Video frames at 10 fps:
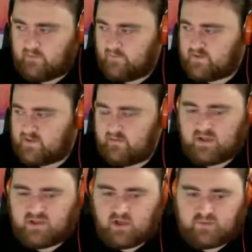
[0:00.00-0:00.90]
First name
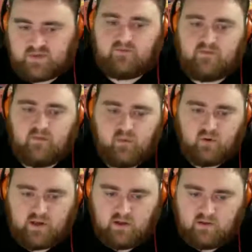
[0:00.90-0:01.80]
that jumps off the
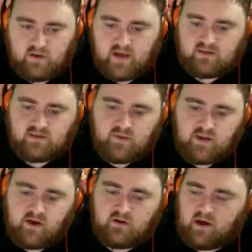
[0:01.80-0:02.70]
board at you has to be
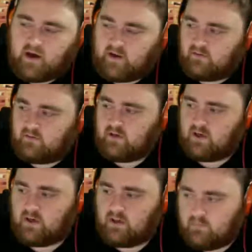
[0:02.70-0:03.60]
Arenado.
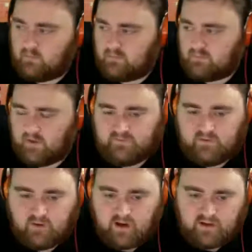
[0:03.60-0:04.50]

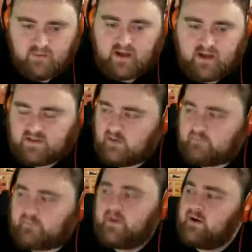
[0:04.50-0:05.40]
Lefty-righty matchup,
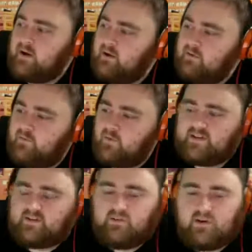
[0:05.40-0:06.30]

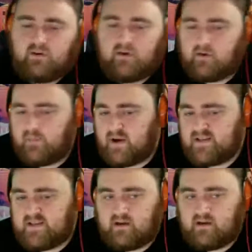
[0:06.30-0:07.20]
$4,700 price
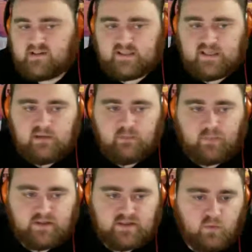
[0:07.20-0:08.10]
tag is steep.
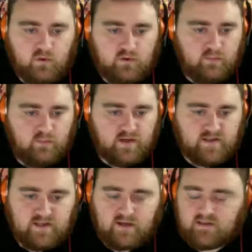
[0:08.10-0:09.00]
Is he worth that price
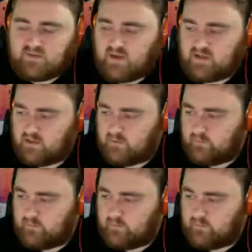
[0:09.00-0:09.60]
tag in this matchup?